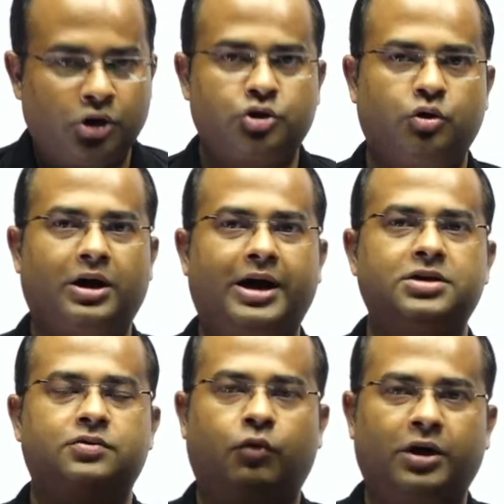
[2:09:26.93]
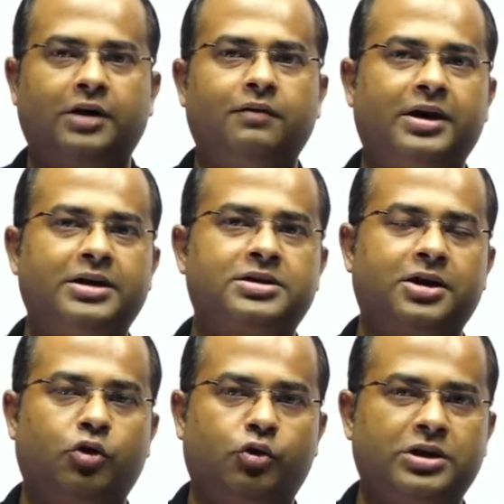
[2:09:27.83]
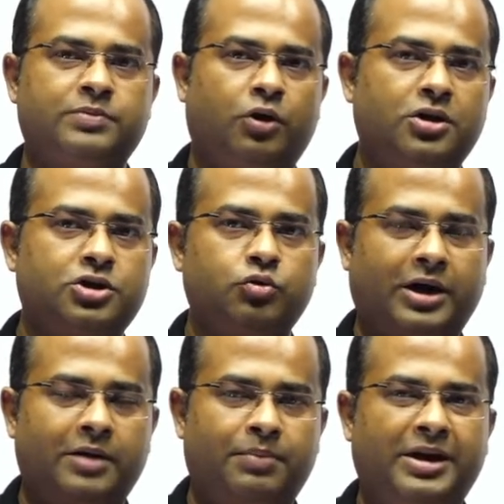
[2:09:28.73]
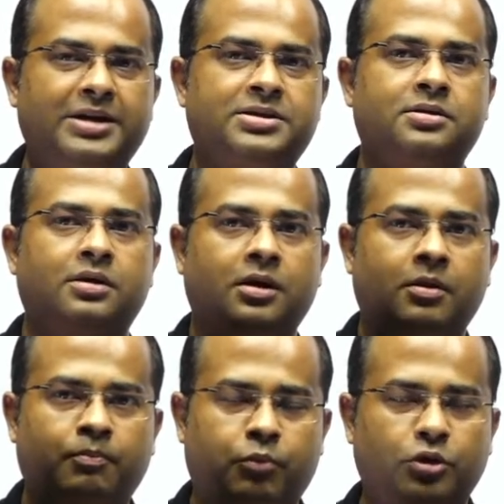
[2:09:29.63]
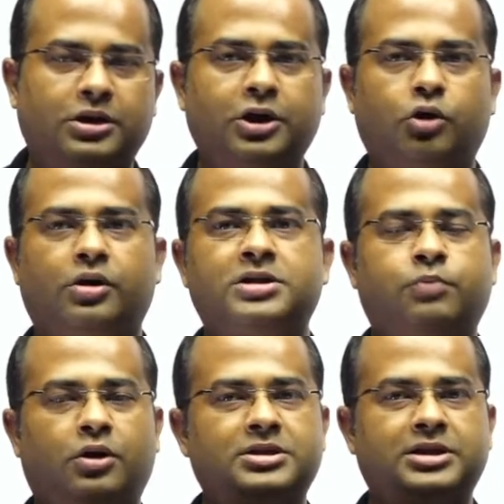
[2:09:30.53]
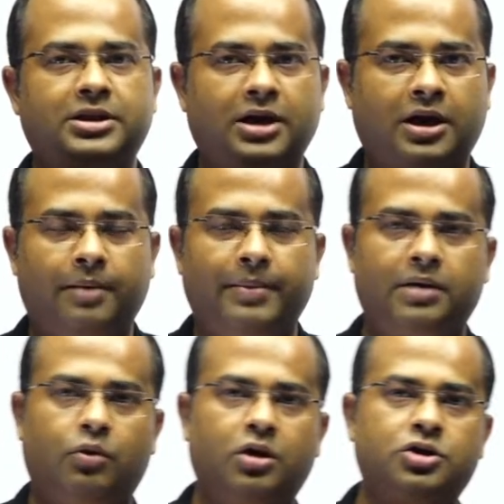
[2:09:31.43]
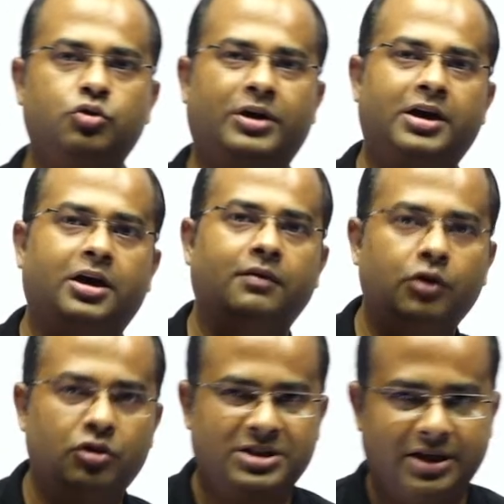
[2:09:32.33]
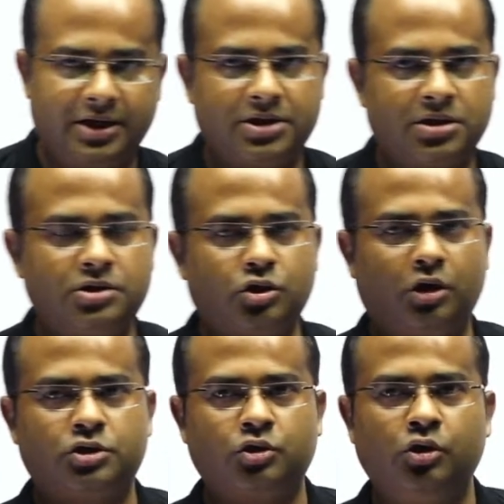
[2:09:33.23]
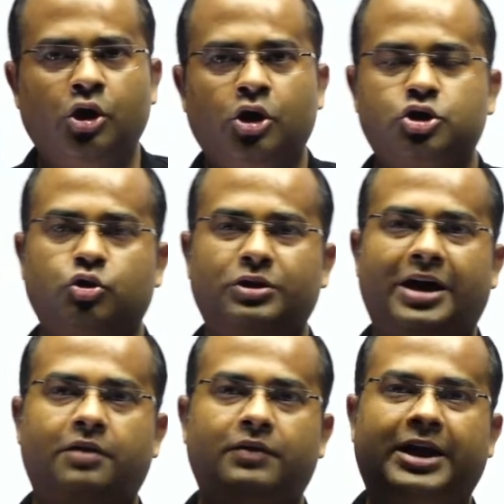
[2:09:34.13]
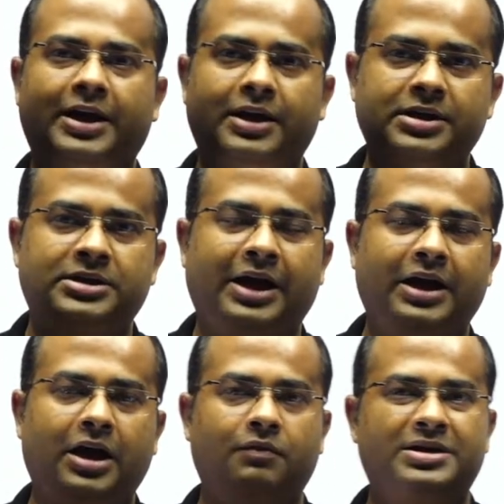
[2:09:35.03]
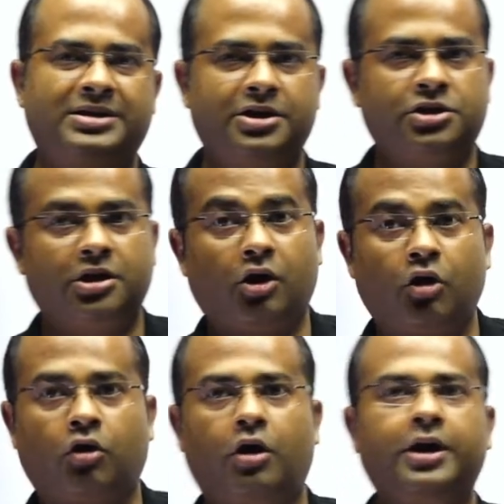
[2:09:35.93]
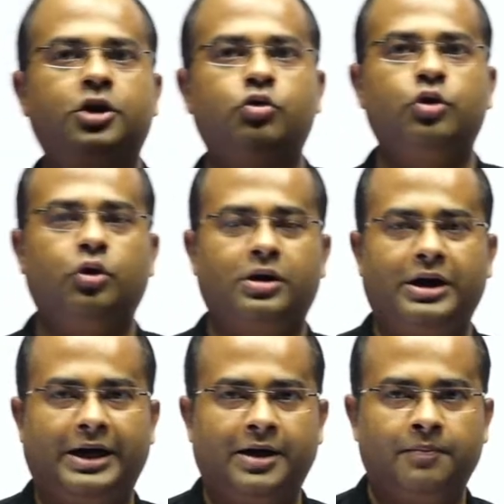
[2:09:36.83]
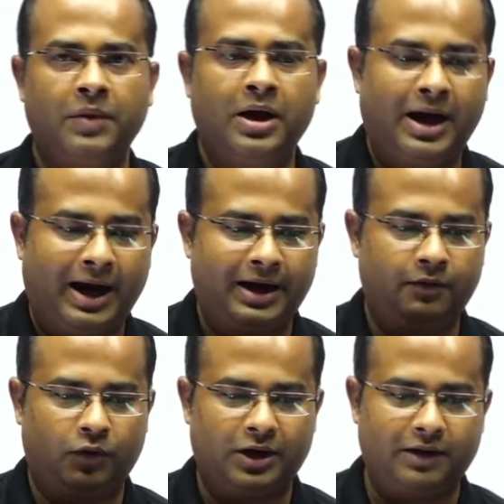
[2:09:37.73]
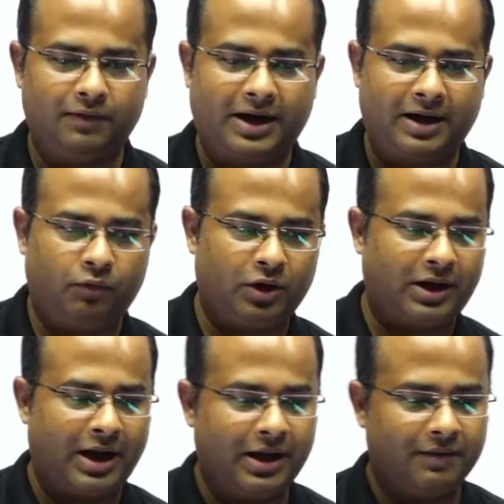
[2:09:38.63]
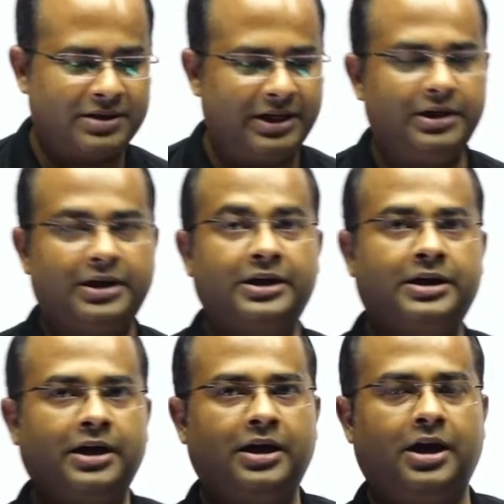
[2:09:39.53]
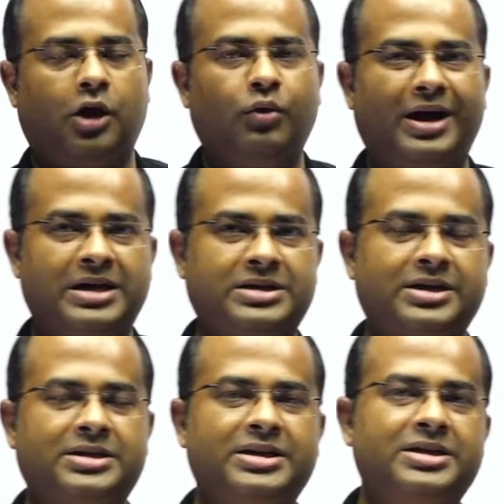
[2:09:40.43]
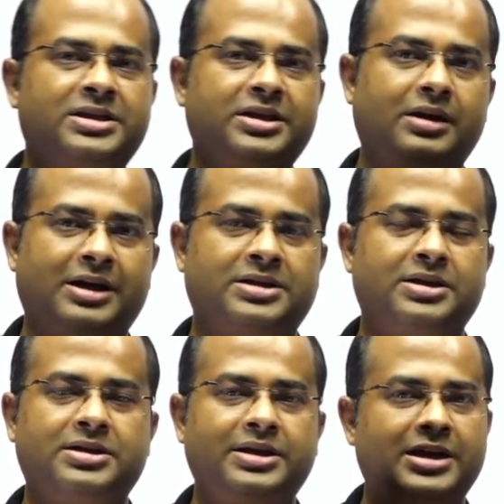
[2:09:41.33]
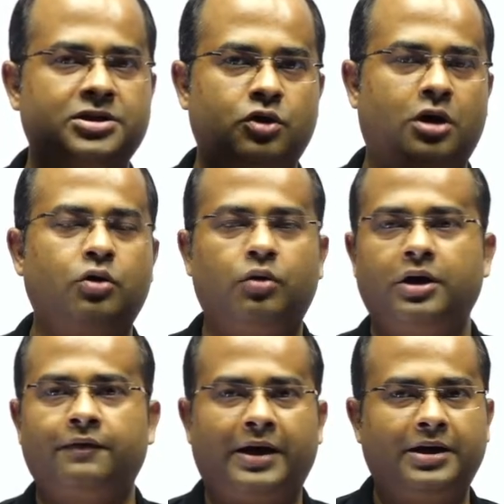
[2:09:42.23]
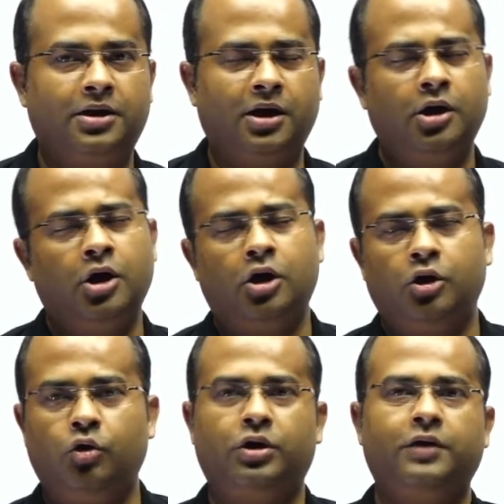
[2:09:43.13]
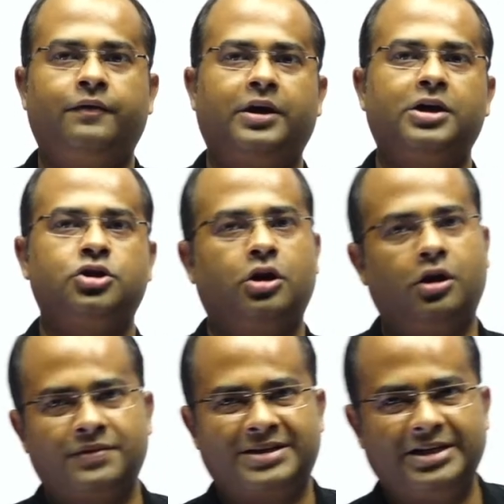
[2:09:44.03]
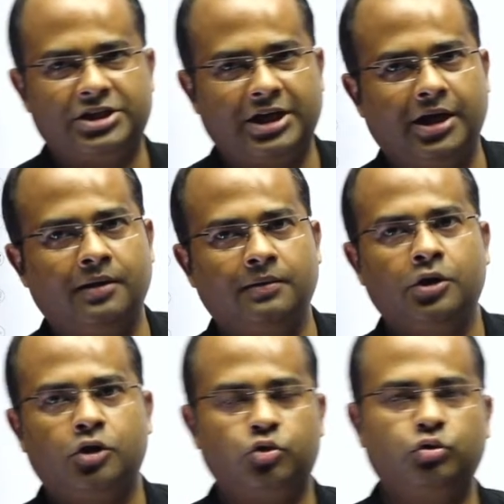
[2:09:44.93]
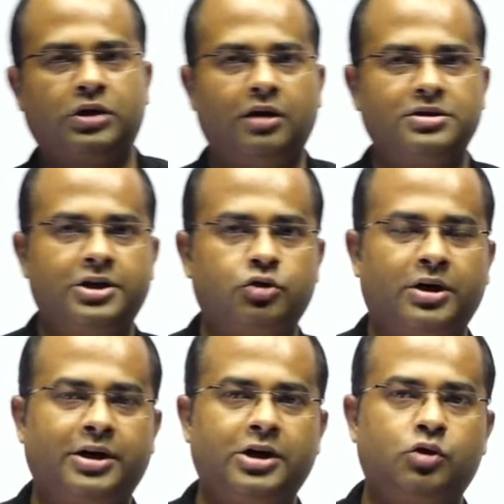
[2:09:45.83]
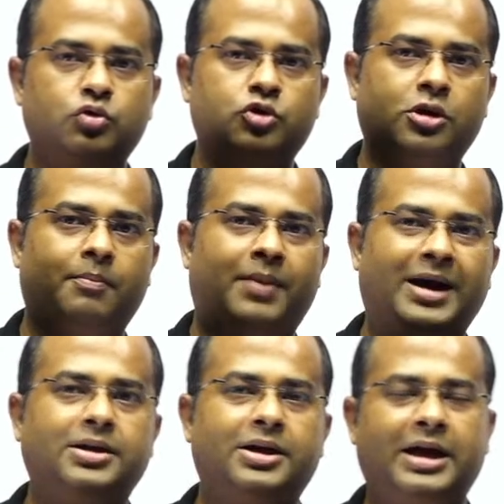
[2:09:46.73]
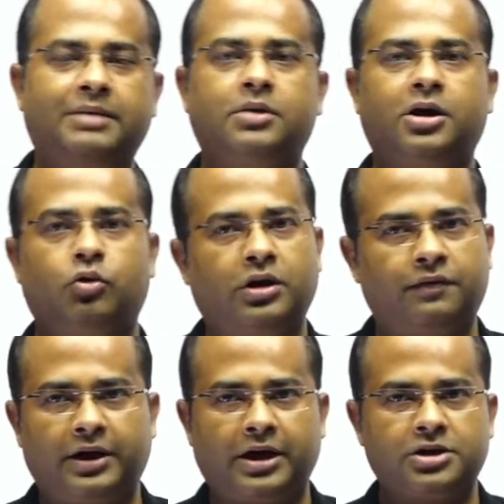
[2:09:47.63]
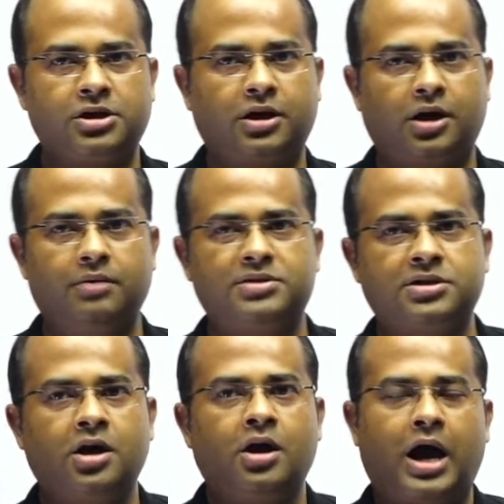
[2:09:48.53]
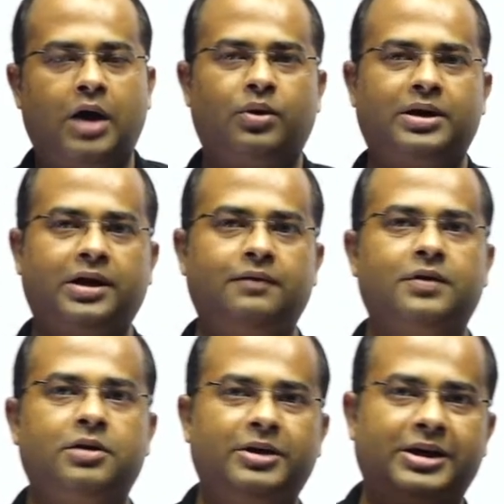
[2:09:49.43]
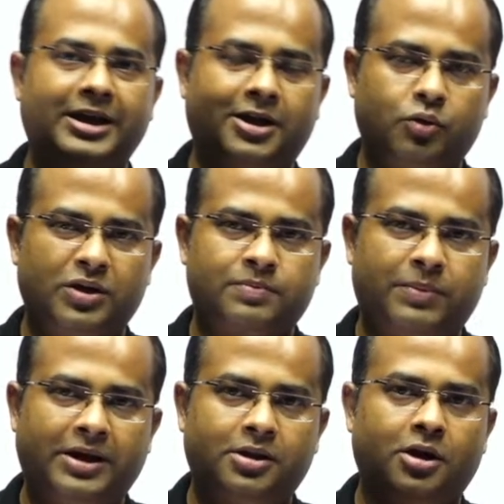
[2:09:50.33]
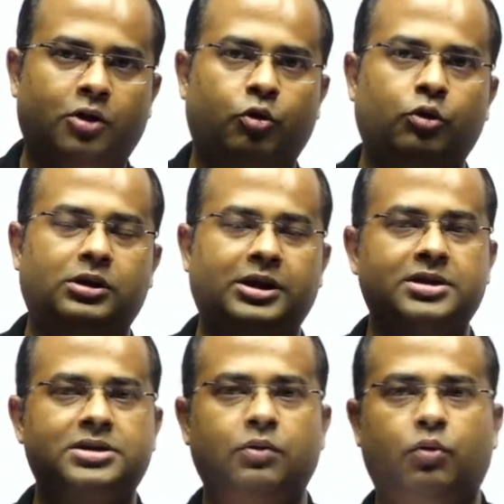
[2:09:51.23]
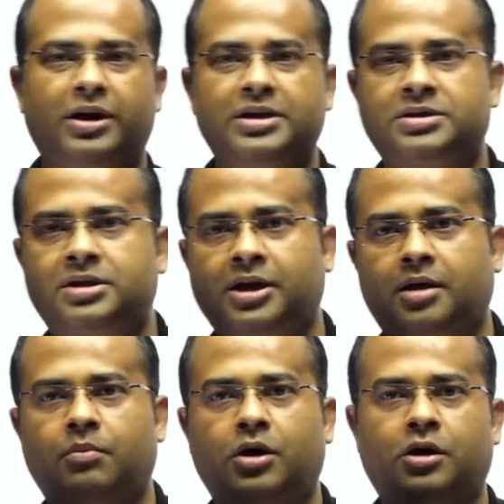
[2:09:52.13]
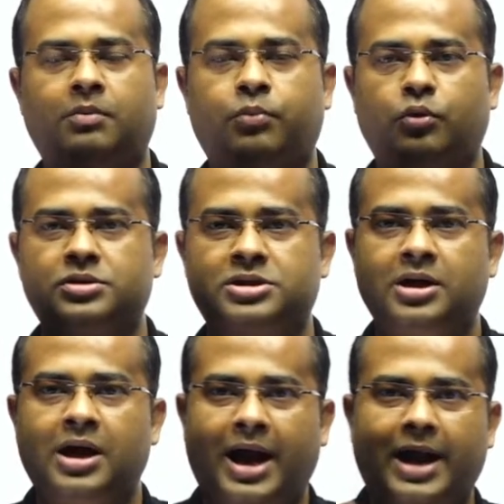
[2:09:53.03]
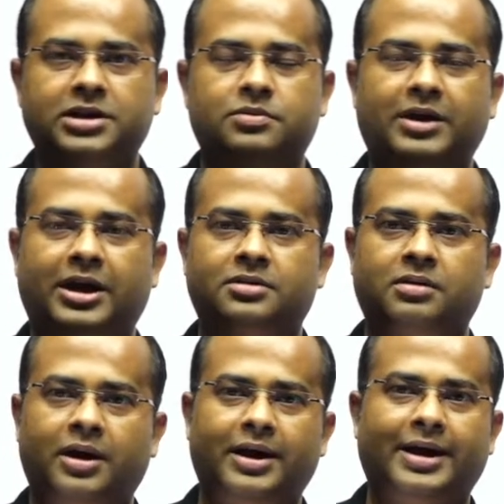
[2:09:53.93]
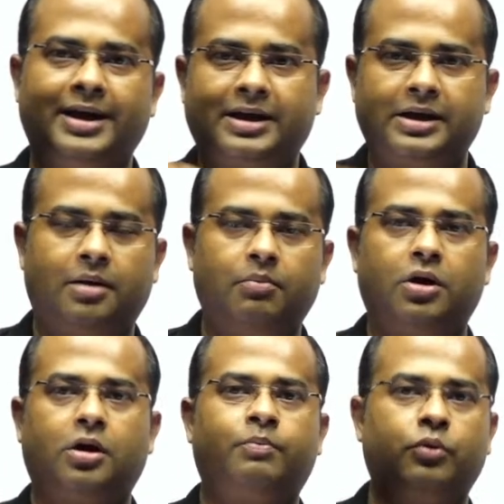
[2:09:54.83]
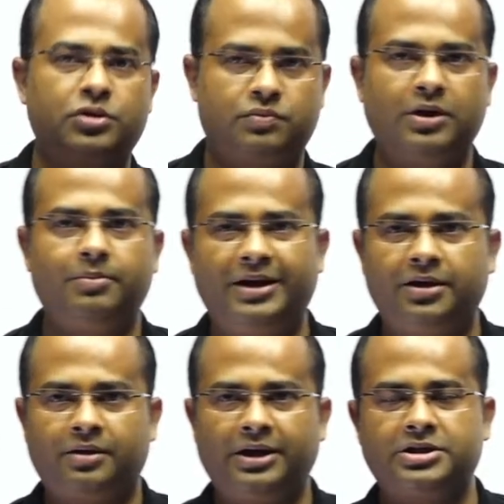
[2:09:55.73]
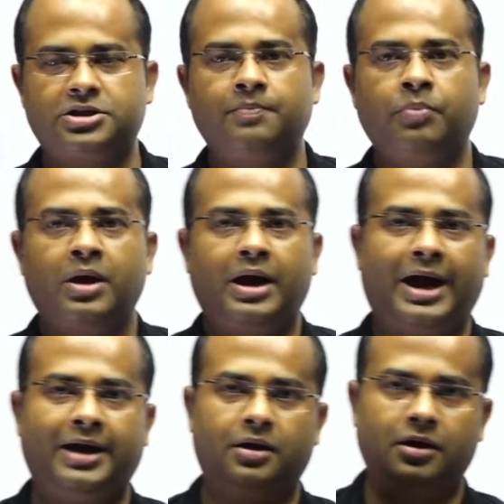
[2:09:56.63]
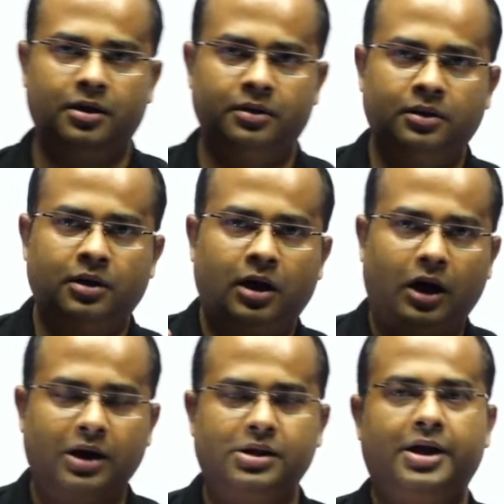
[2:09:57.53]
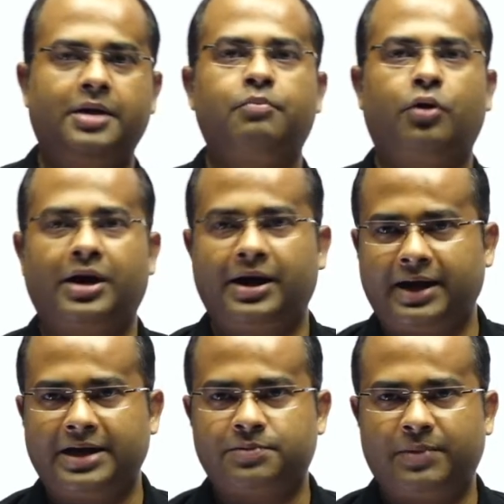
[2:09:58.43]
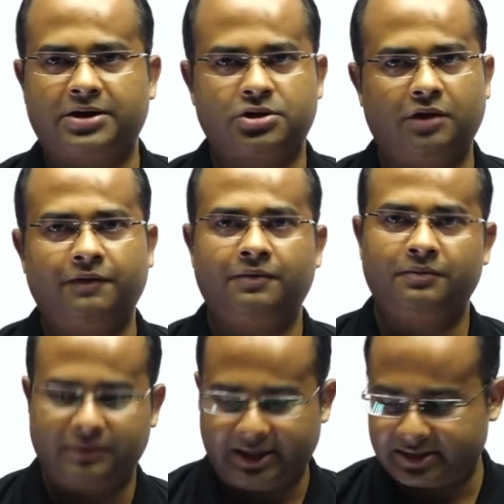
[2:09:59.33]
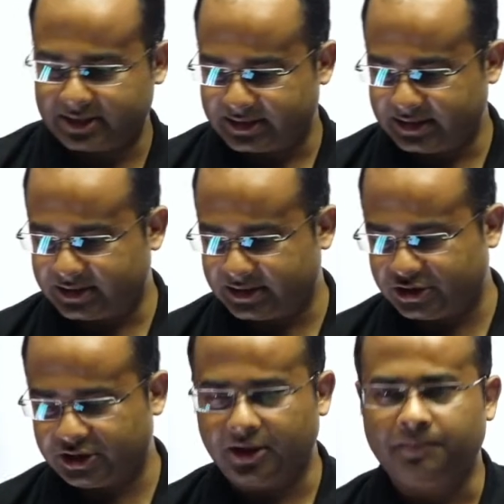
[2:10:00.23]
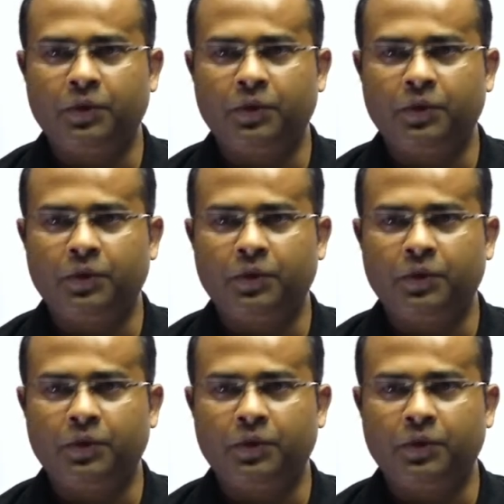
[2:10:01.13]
So guys, whatever is the your response, you can please put your response in the comment box. You can give your suggestions also, so that we can design our session according to your need. And whatever I have seen, till now SSC has not notified the notification of CGL 2022. So the by the time the notification comes, our team will be there to explain the whole things, what is the number of posts, as we are hearing the number of posts will be increased, and other important aspects of SSC CGL.